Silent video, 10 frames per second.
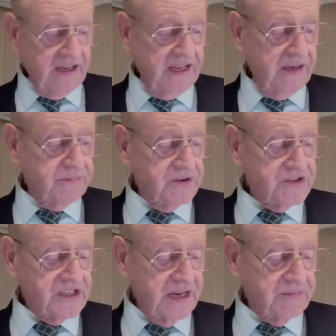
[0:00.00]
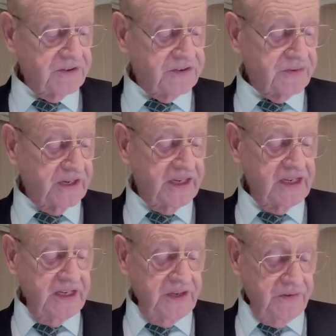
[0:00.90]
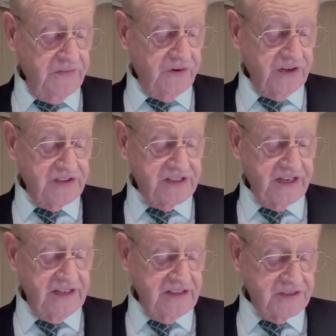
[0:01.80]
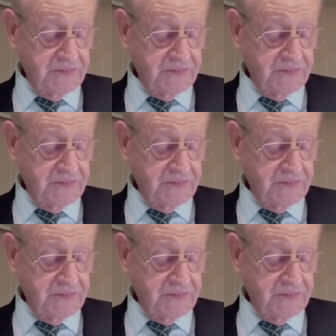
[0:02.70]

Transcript: Hebrews chapter 3. We've already studied this